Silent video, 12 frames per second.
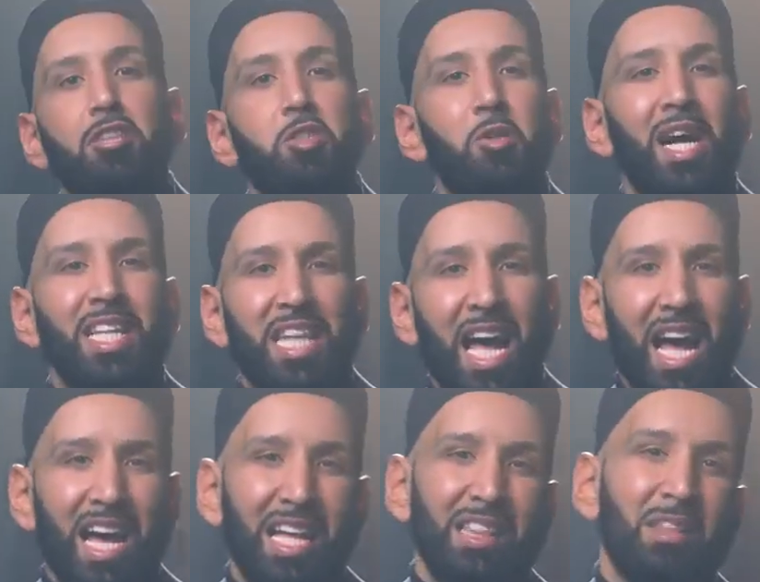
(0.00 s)
The
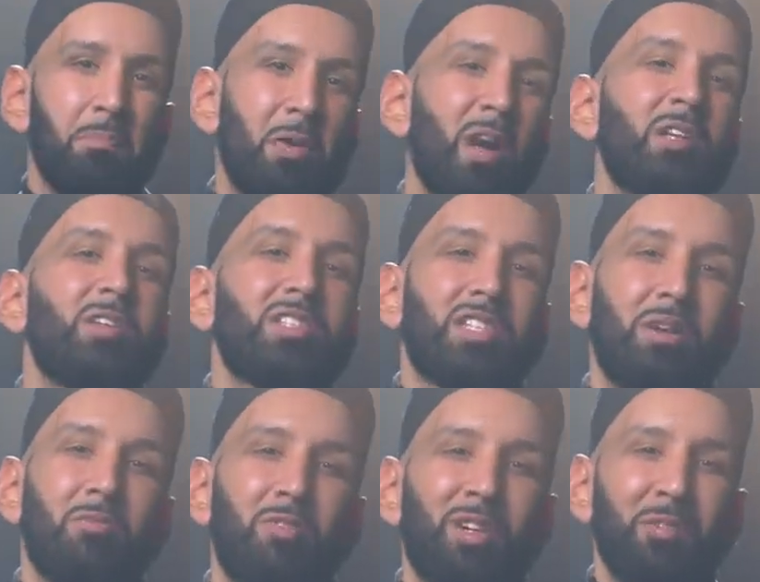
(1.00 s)
shuhada, the martyrs,
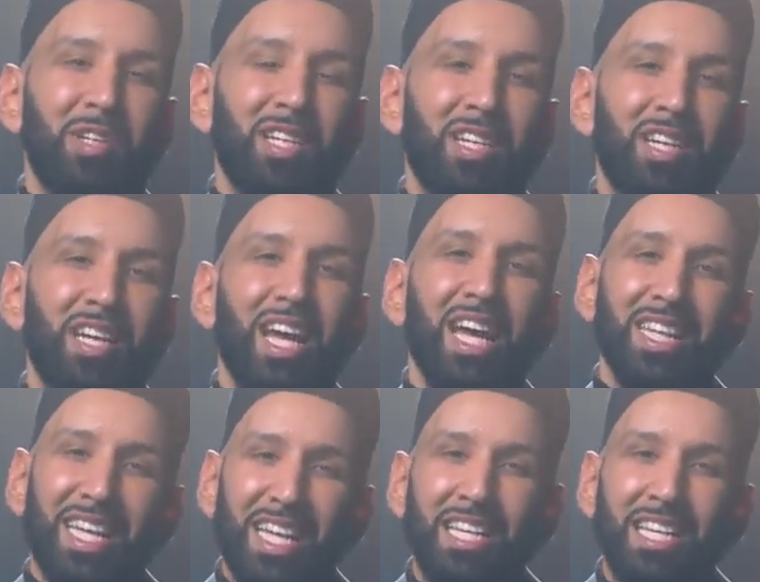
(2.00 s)
come forward and they